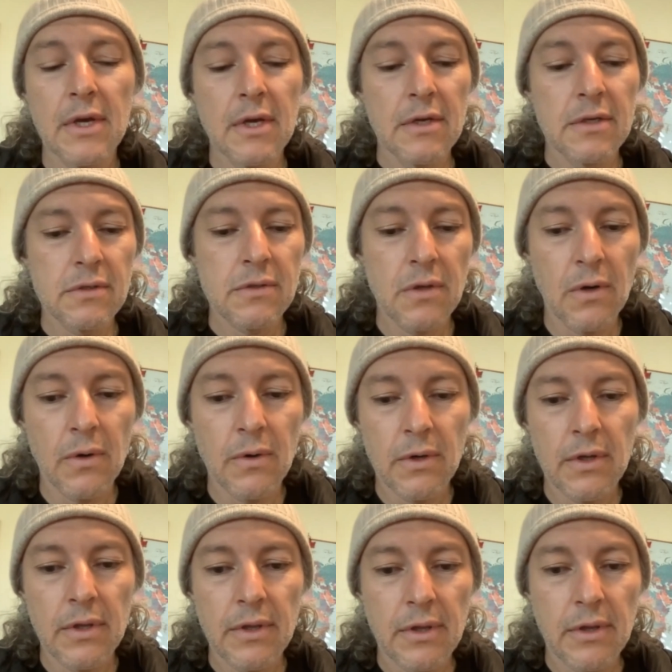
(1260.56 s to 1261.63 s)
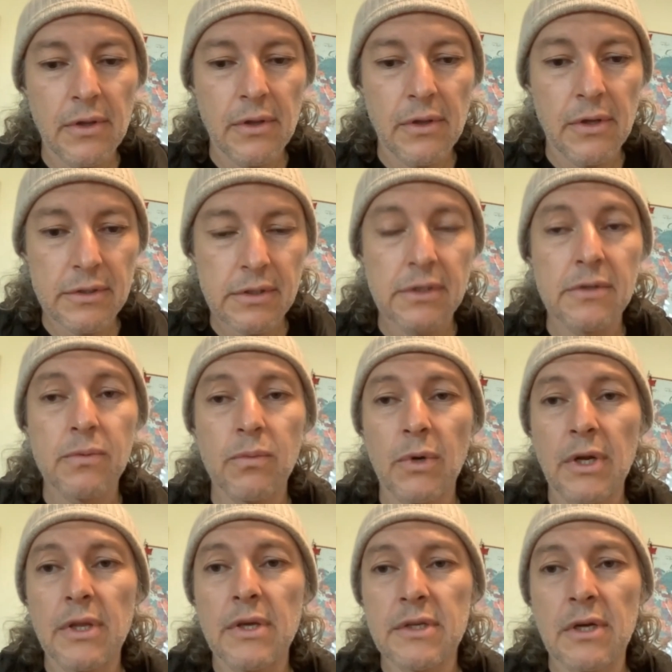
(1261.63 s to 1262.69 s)
So this is
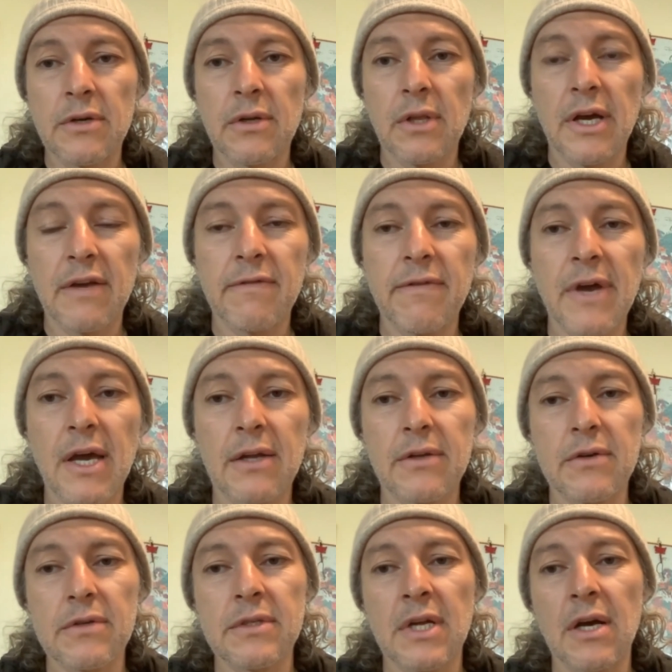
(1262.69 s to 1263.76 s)
one of these underlying factors.